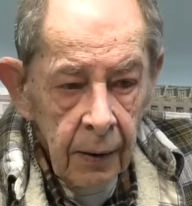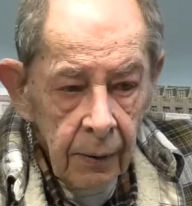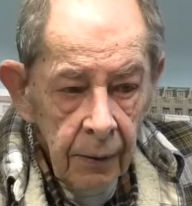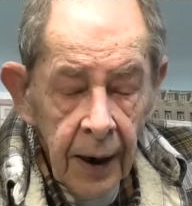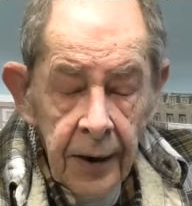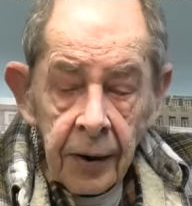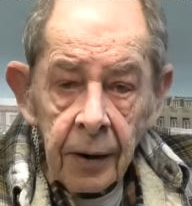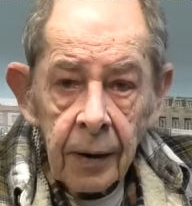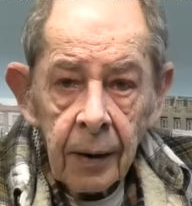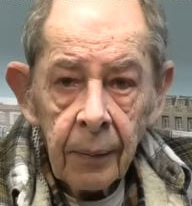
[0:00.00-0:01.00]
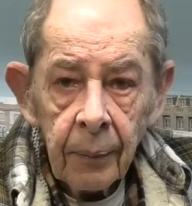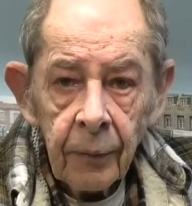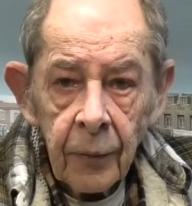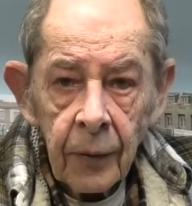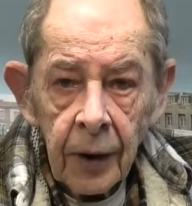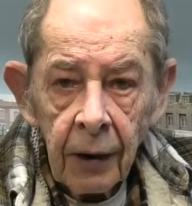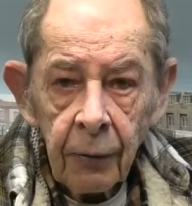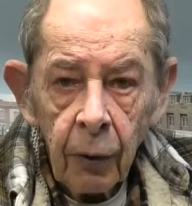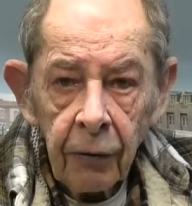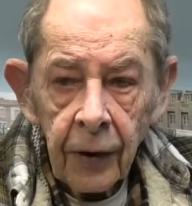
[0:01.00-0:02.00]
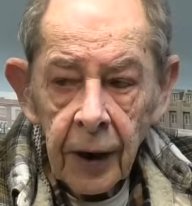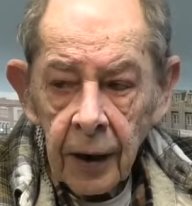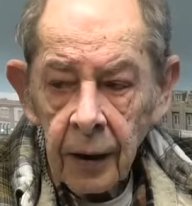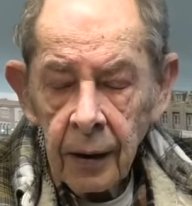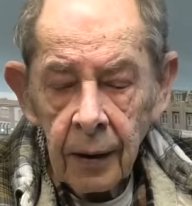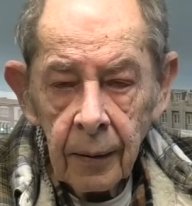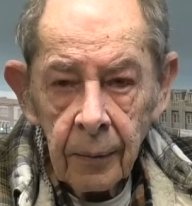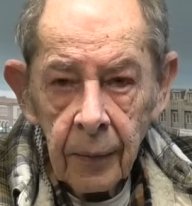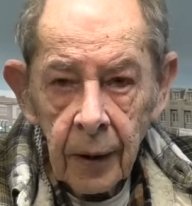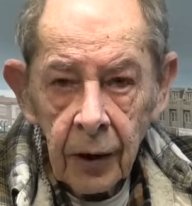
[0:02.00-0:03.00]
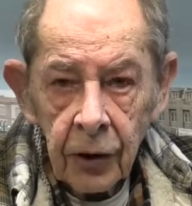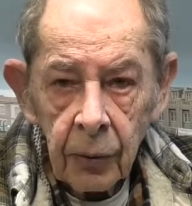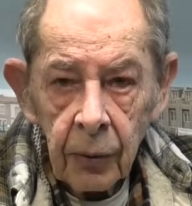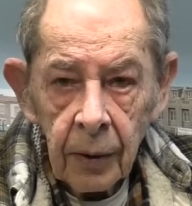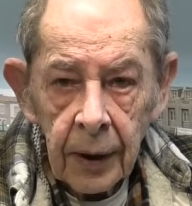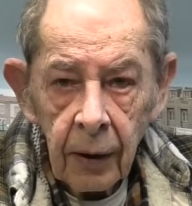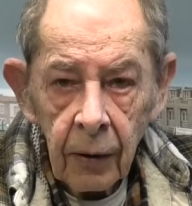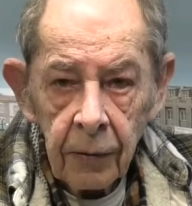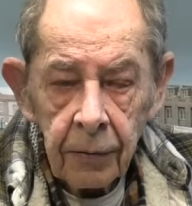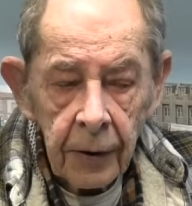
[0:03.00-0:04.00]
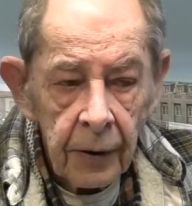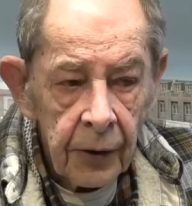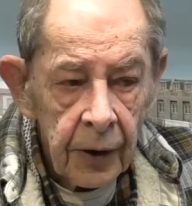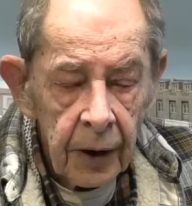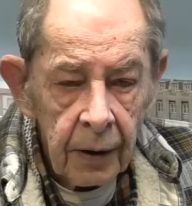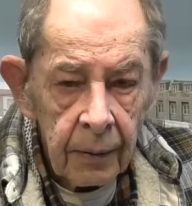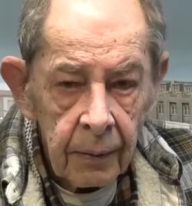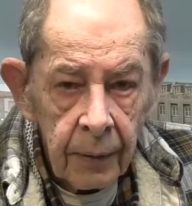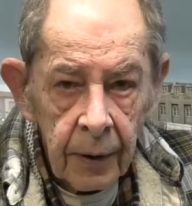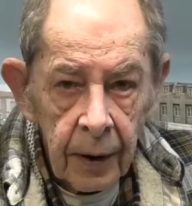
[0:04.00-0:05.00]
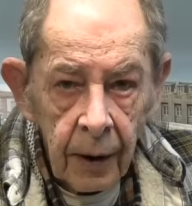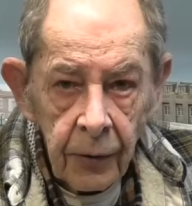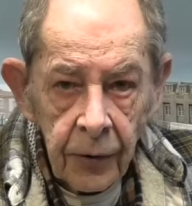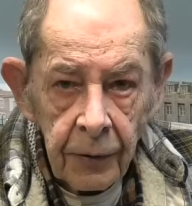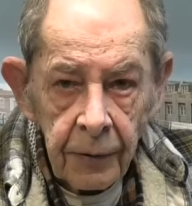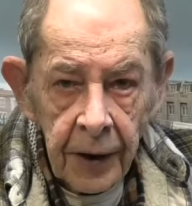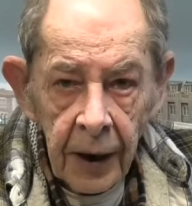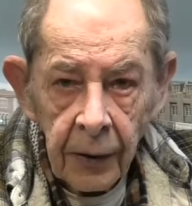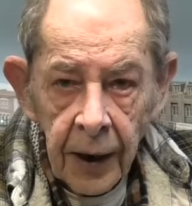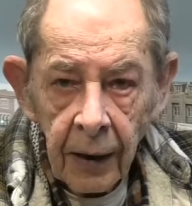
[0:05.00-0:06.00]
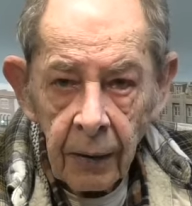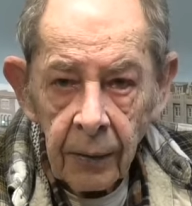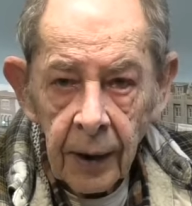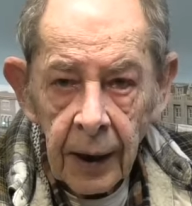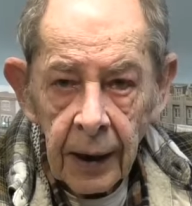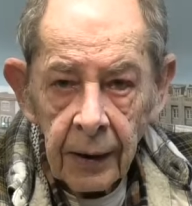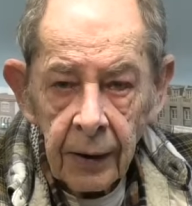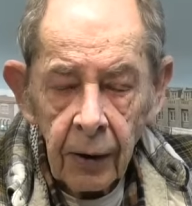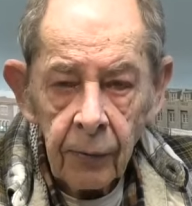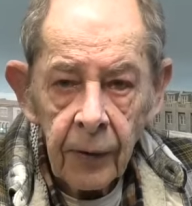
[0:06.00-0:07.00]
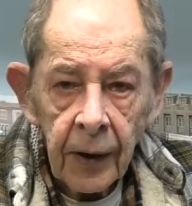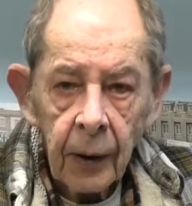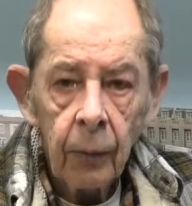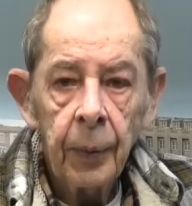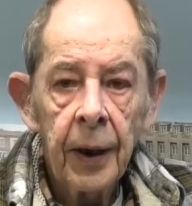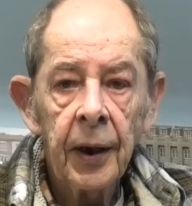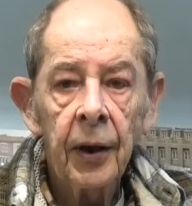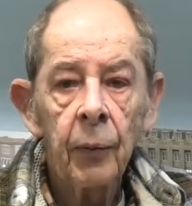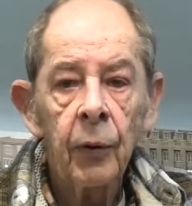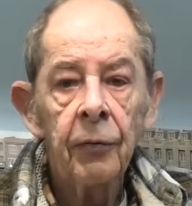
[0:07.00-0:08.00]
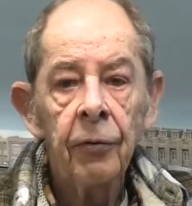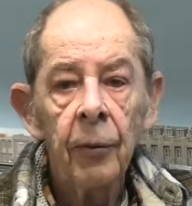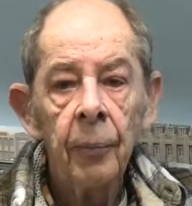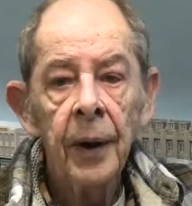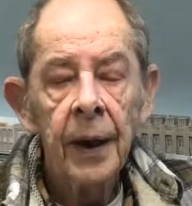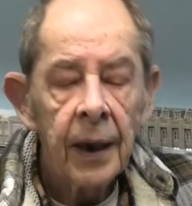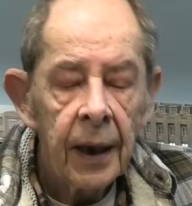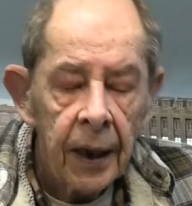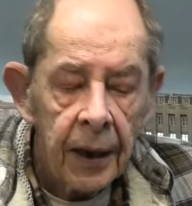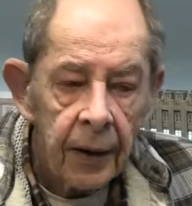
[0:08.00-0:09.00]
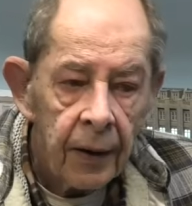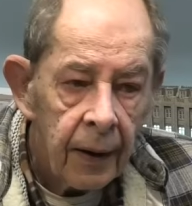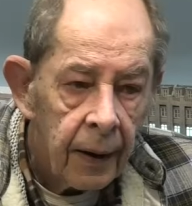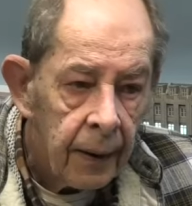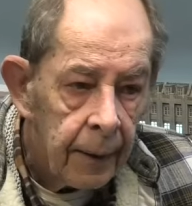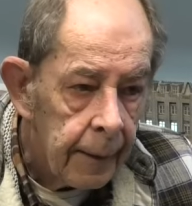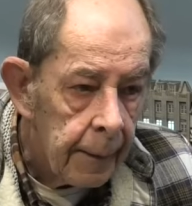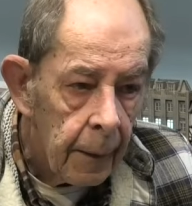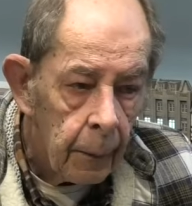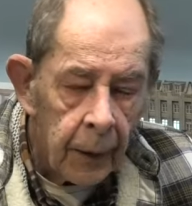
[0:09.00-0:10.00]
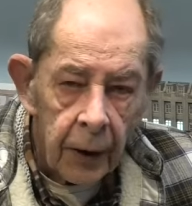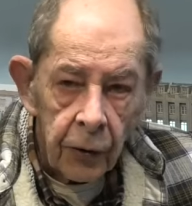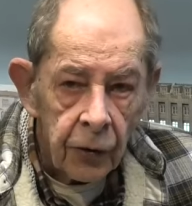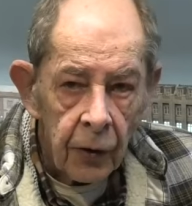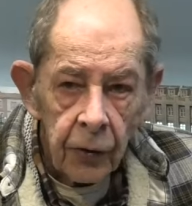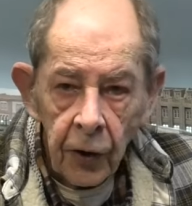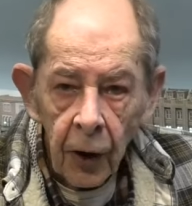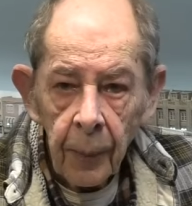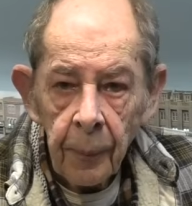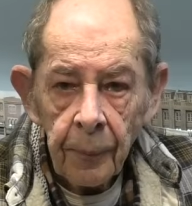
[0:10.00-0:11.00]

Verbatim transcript: Right, enough waffling. Um, I shall get off and uh, close this video down and hopefully there will be another one from me in a week or so's time.